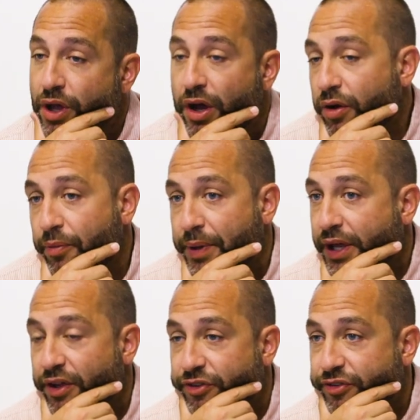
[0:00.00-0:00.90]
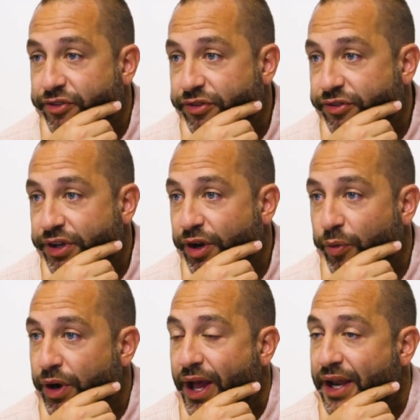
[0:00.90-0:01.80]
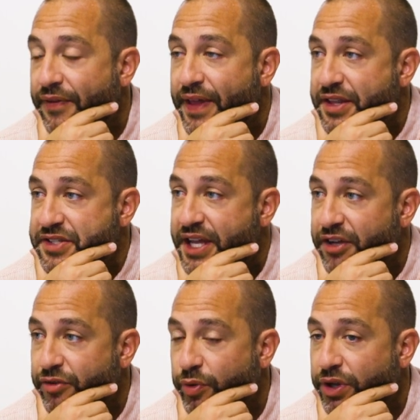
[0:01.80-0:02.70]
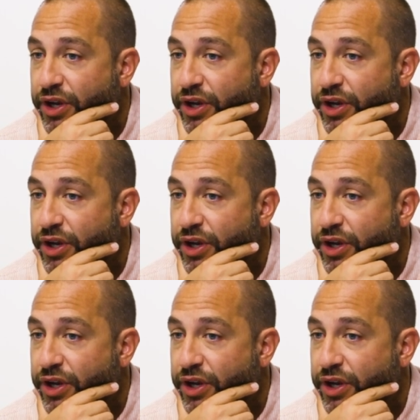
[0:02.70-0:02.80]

know because, you know, we're not in that sand.